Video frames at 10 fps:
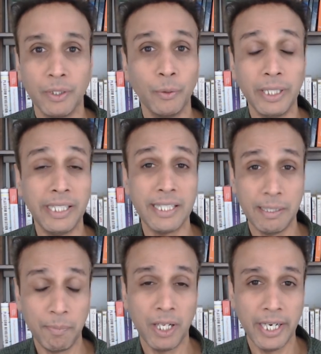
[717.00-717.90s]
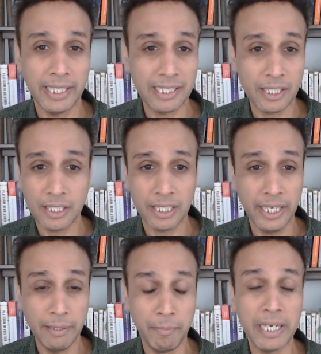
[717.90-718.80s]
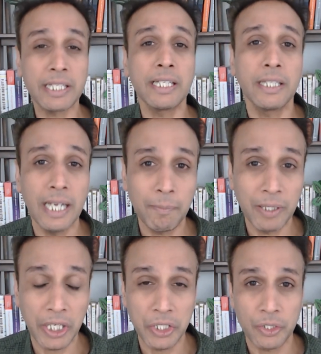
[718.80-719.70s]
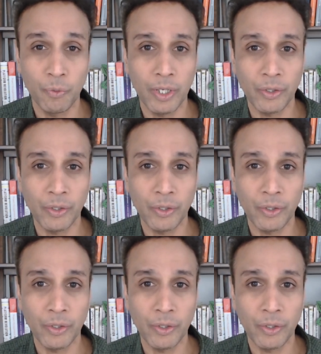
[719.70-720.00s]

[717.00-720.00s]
it is applied. This is an amazing application where